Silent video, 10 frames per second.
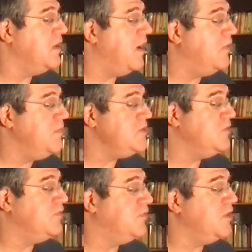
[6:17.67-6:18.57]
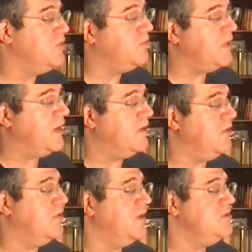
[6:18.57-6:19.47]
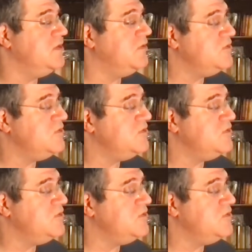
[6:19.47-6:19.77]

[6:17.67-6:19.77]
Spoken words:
on measure 43, instead of